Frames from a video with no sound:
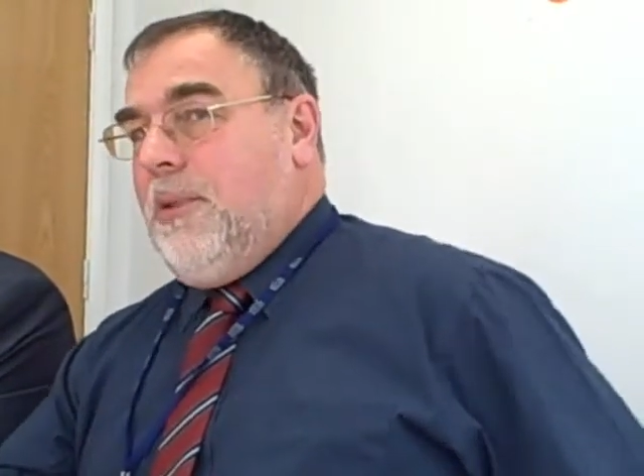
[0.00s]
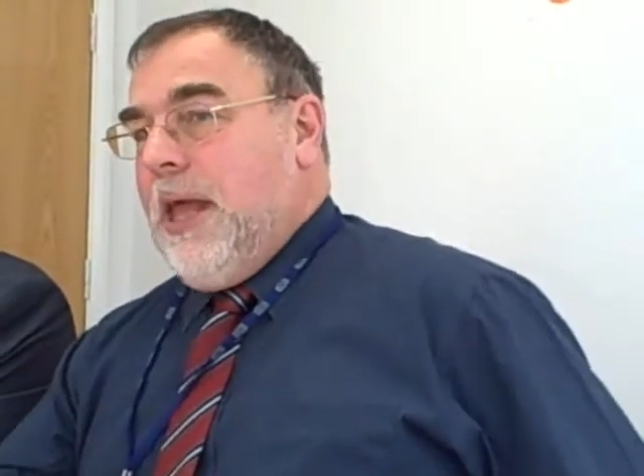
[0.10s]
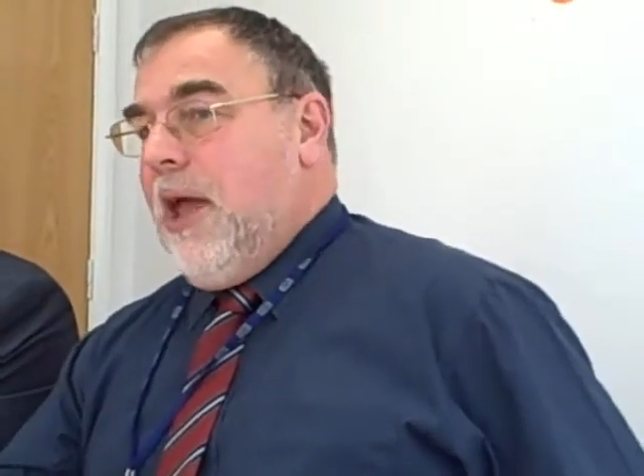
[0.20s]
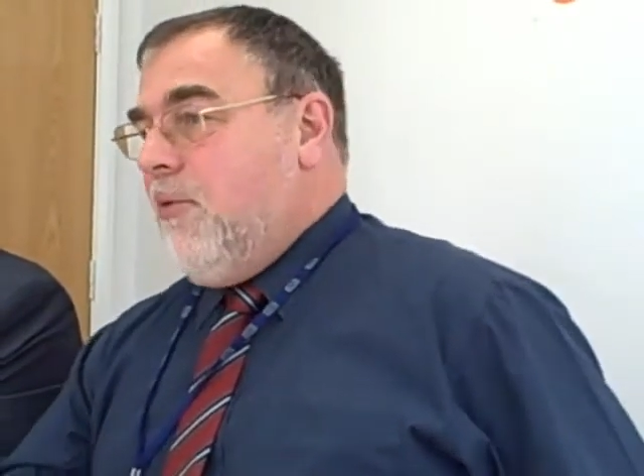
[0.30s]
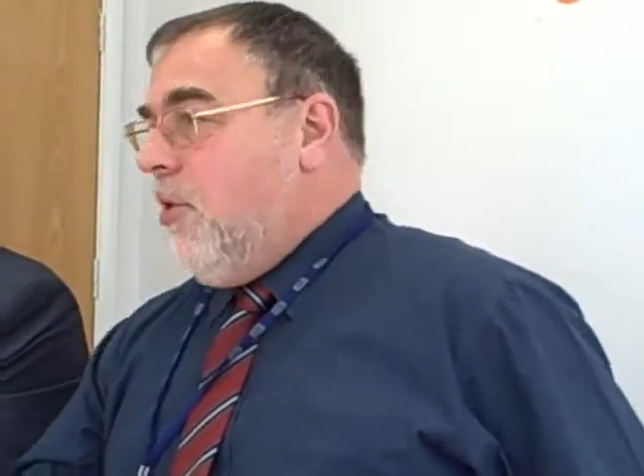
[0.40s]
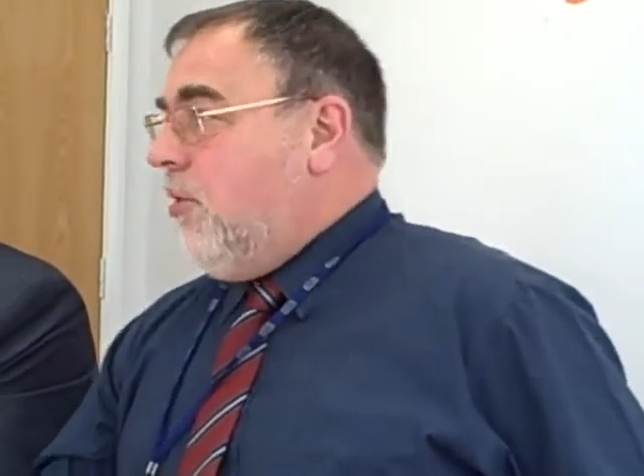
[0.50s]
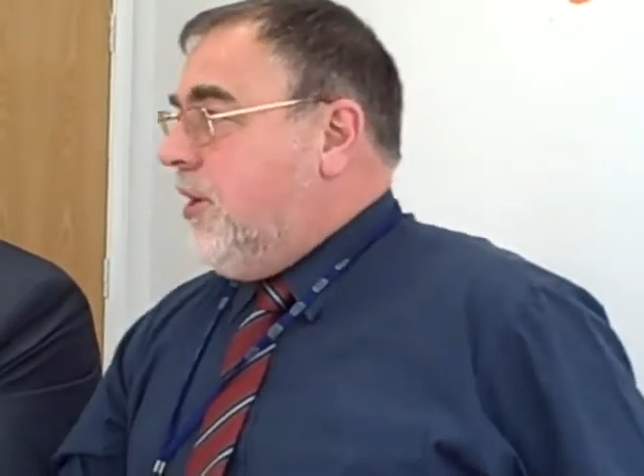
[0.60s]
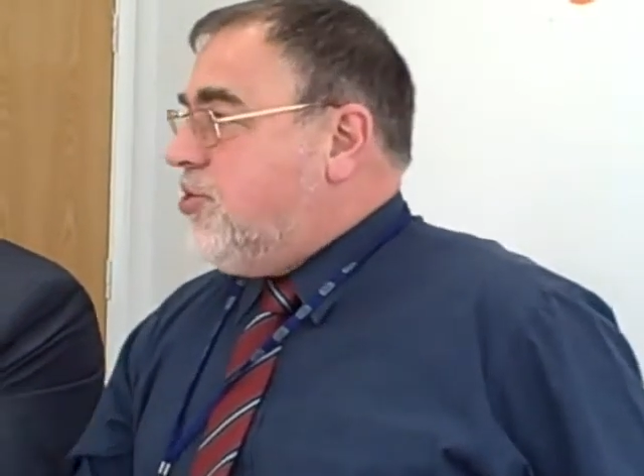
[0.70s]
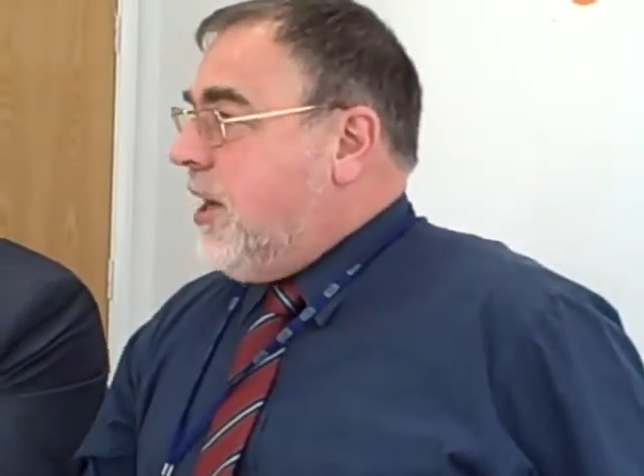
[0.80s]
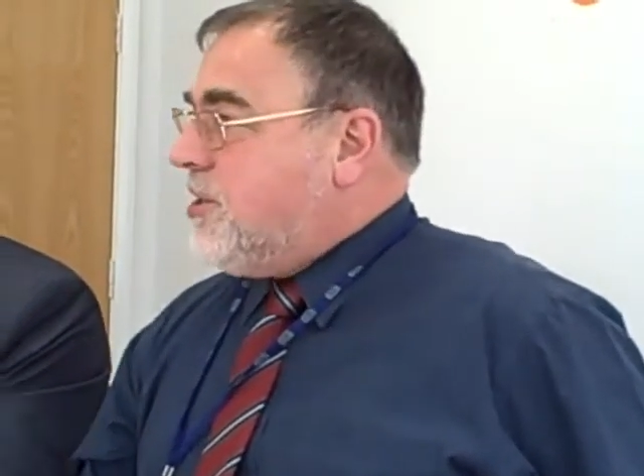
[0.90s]
play a role
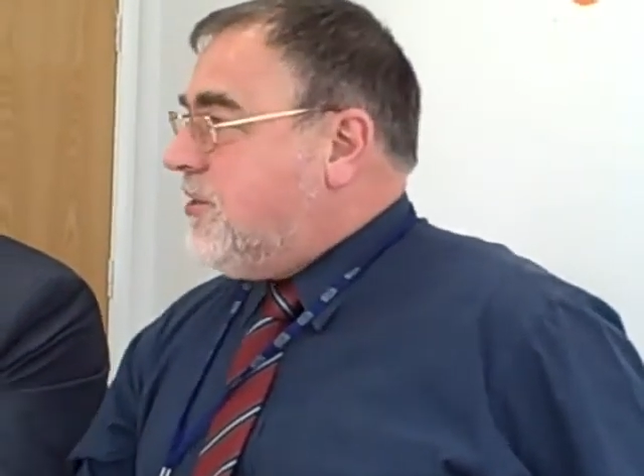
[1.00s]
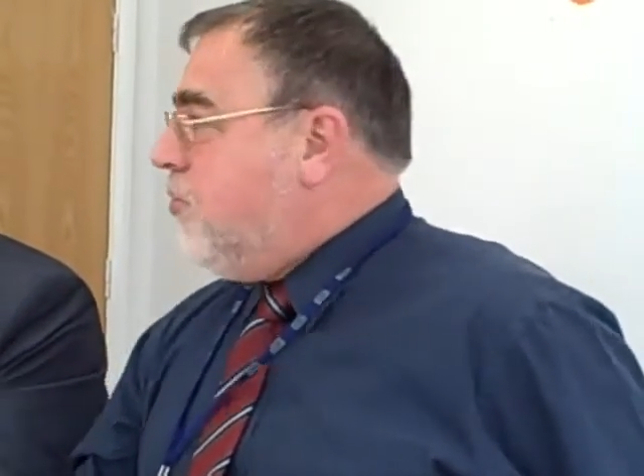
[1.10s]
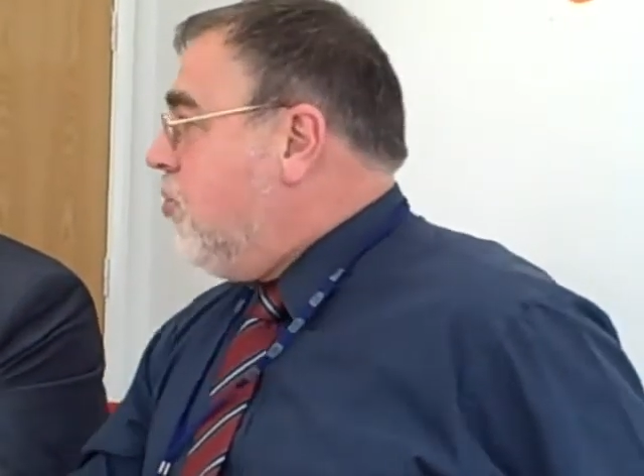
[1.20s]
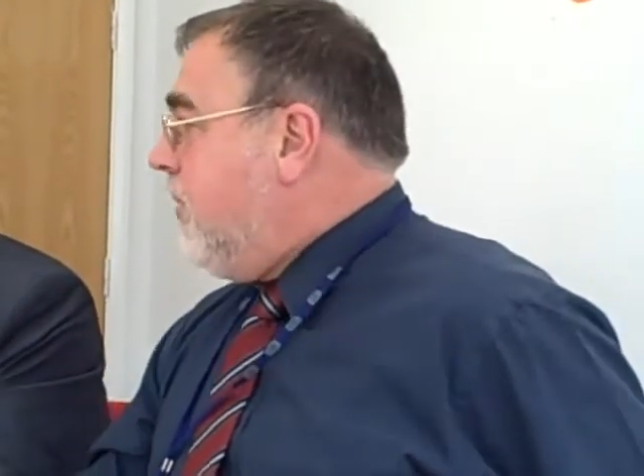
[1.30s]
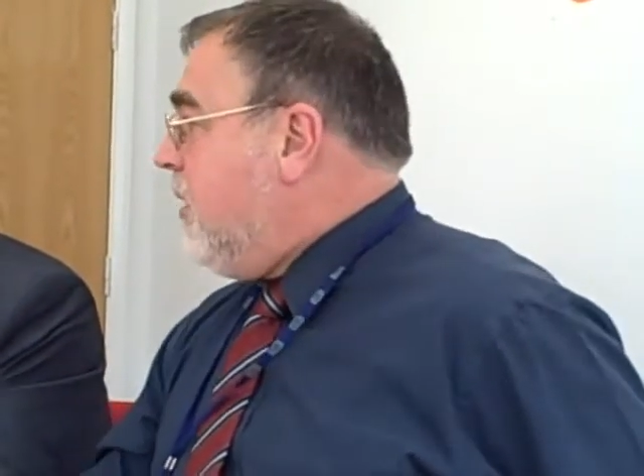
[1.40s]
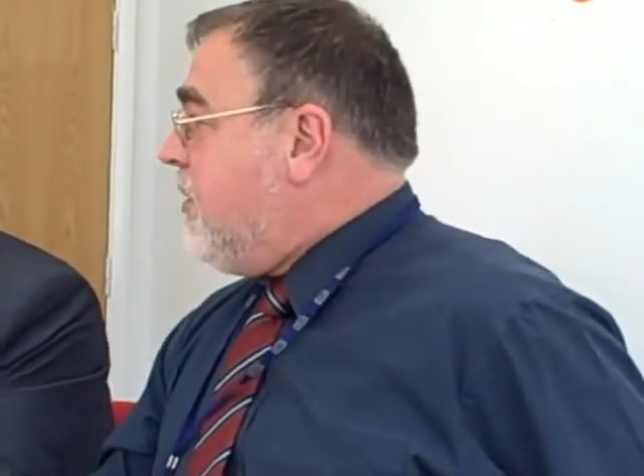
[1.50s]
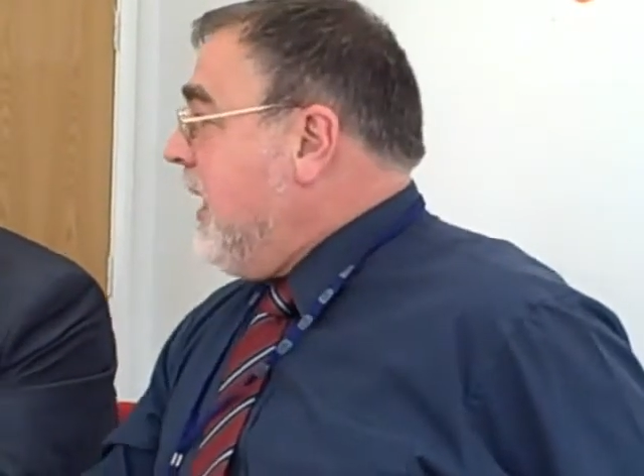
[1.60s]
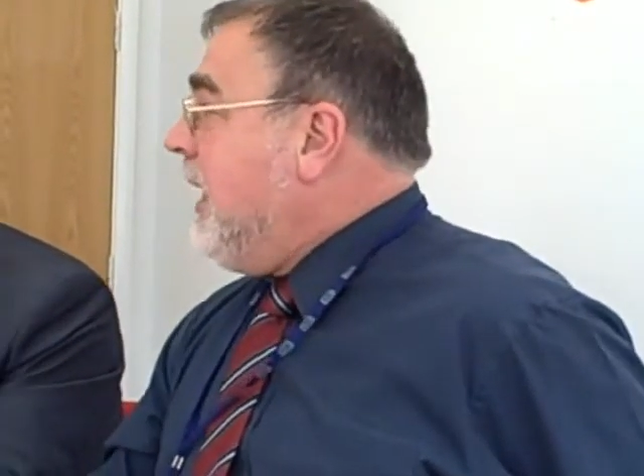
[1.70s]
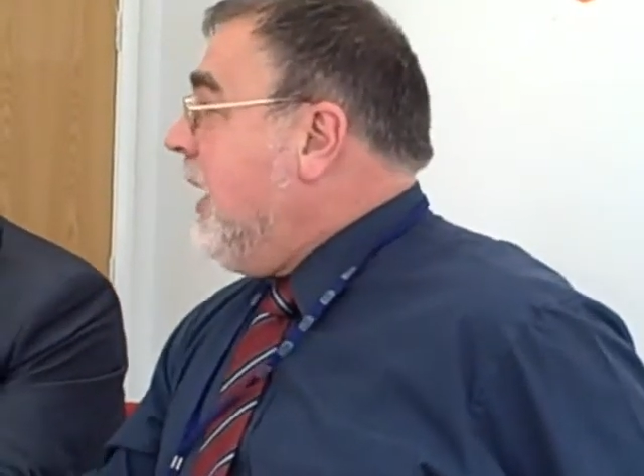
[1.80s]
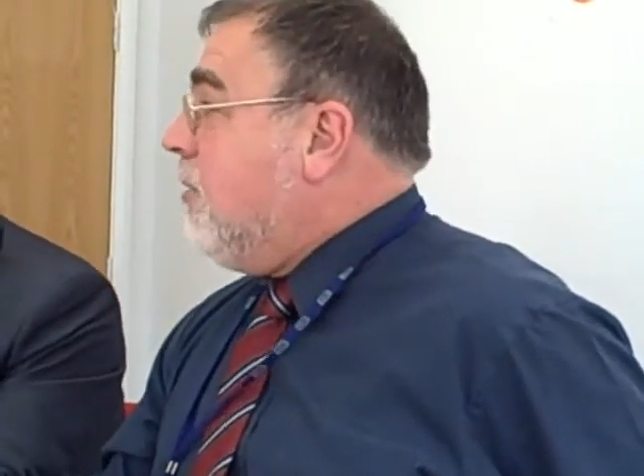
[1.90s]
in transforming
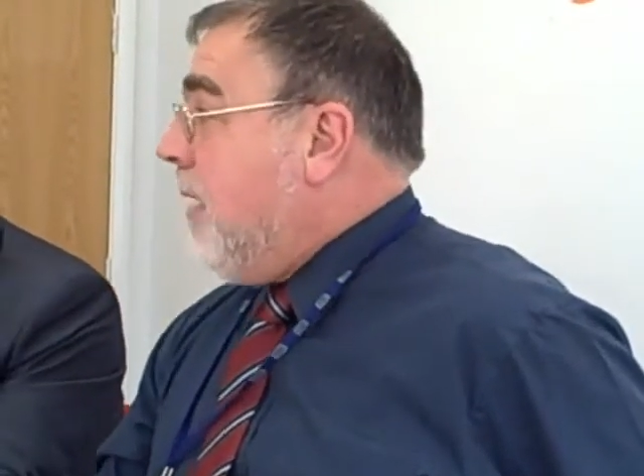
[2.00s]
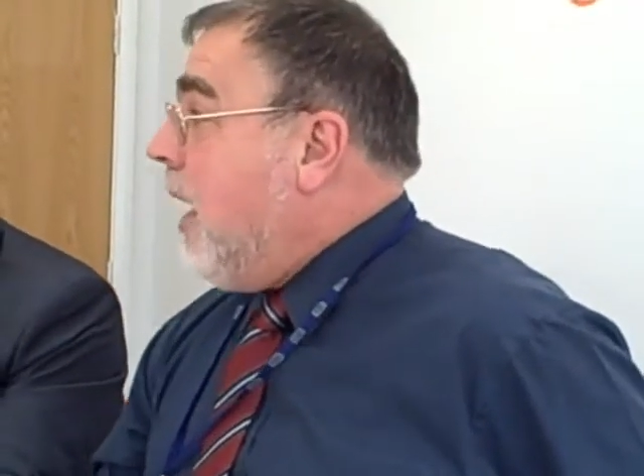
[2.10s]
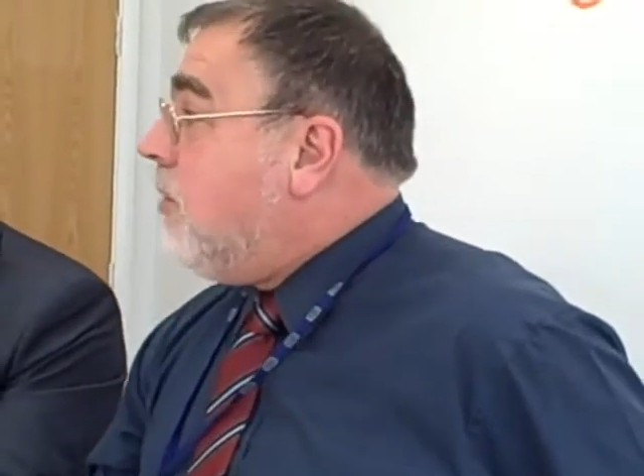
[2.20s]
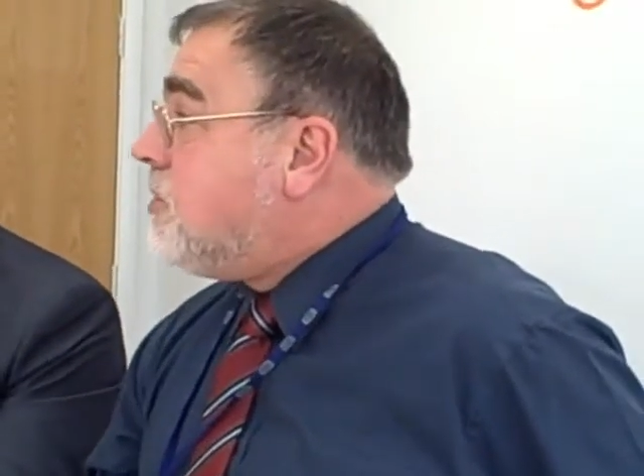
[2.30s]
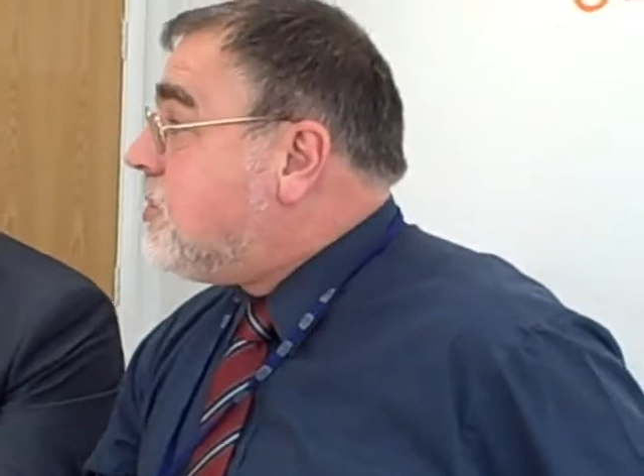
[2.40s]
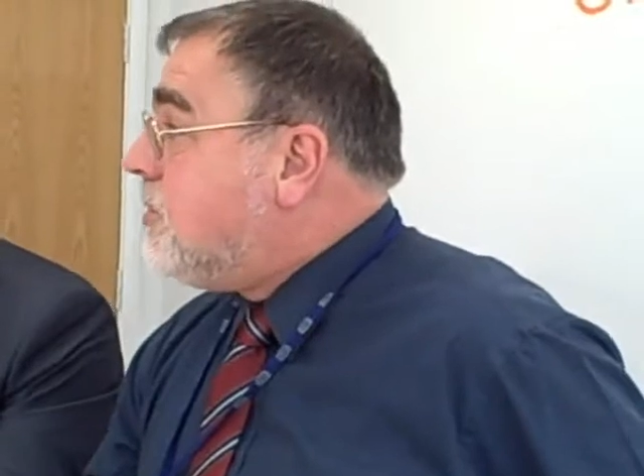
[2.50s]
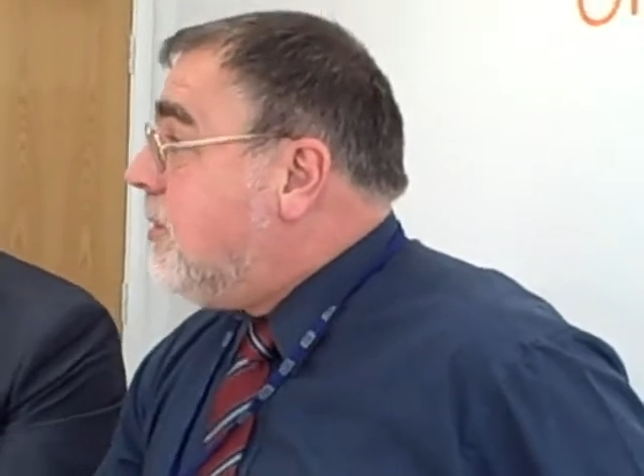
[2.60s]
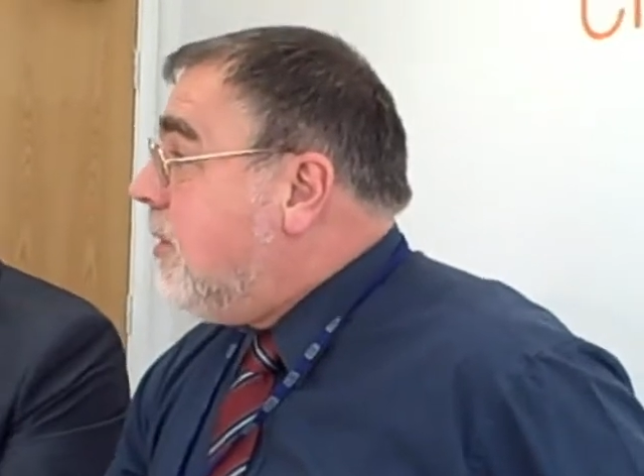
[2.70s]
thinking about it.